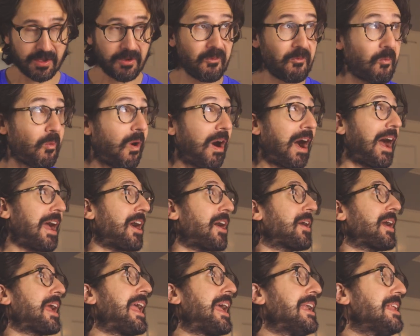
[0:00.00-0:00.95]
Why
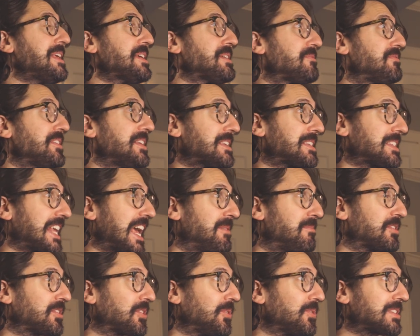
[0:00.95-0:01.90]
are any of these
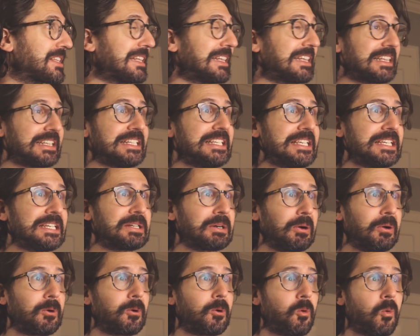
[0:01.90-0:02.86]
chemicals
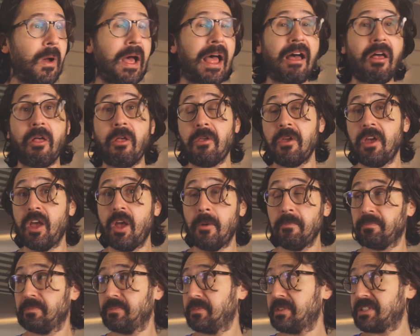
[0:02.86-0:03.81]
legal? Well,
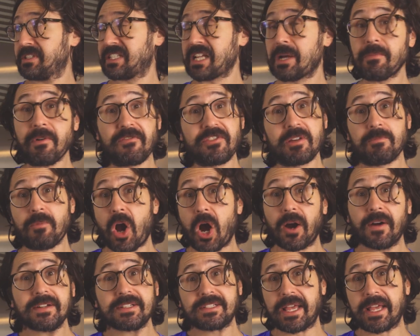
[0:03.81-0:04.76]
some of them aren't